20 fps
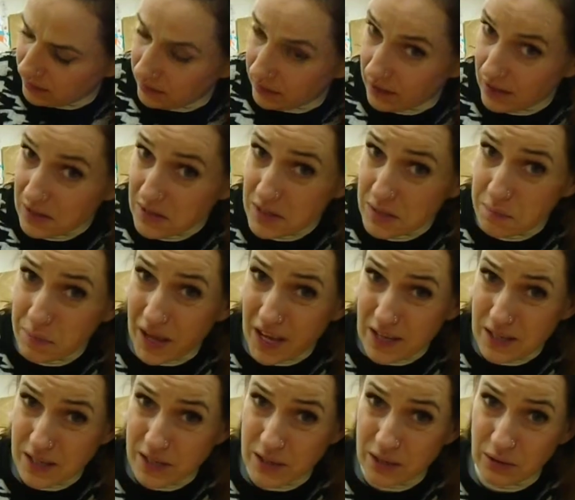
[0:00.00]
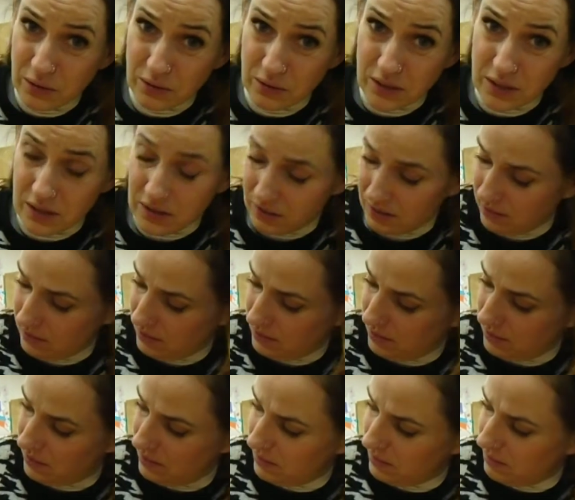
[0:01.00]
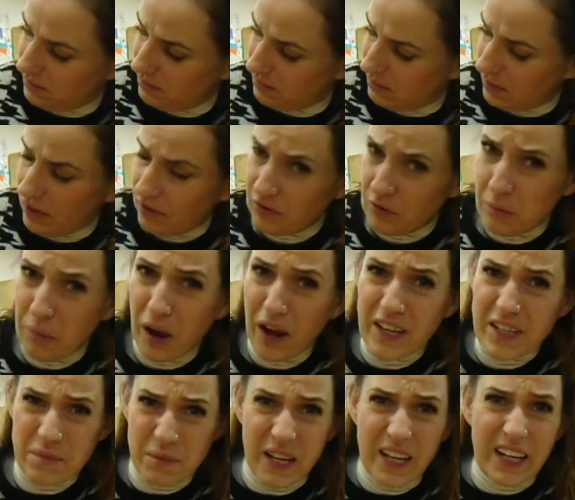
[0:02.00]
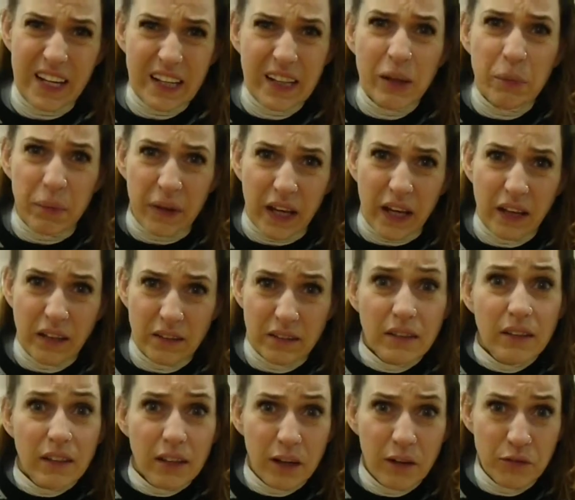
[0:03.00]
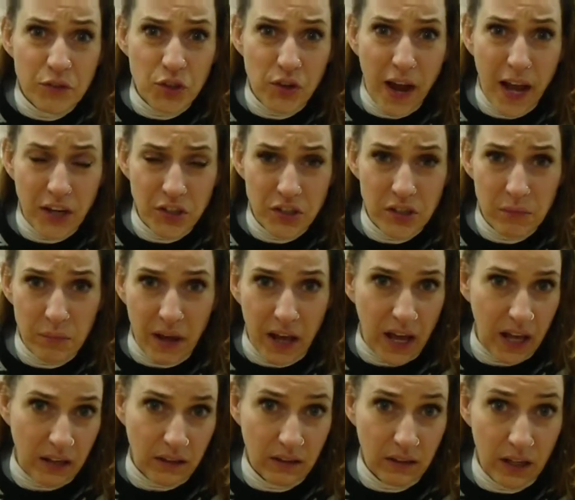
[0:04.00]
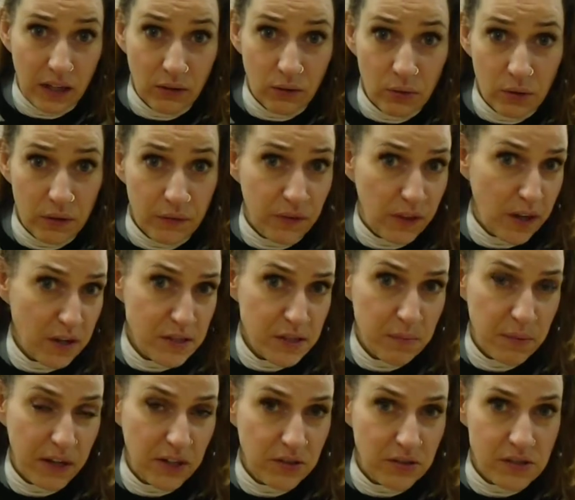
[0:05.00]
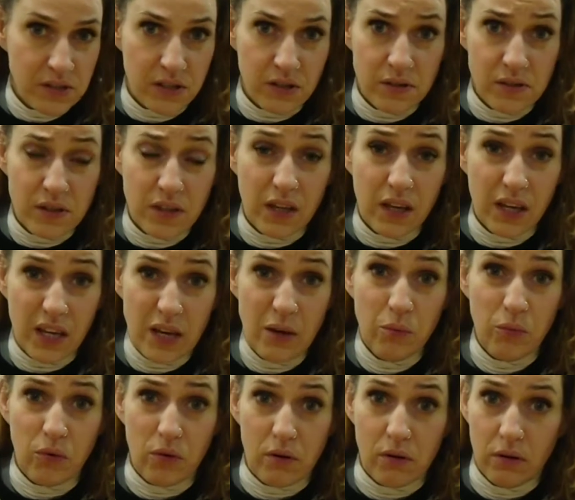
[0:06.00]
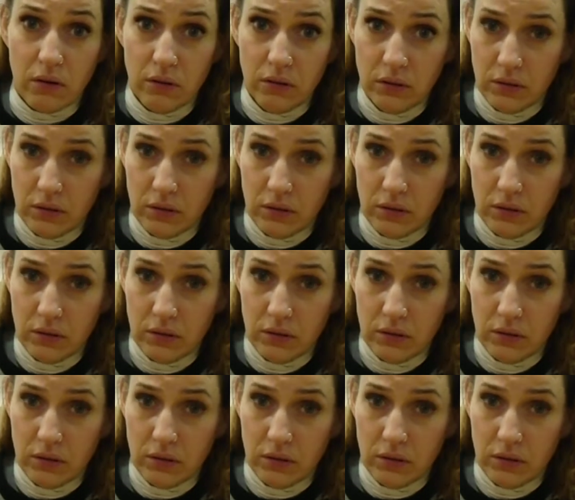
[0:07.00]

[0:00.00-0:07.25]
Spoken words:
a spacesuit. It reminds me a little bit of Traction Man and all of those special suits that he wore.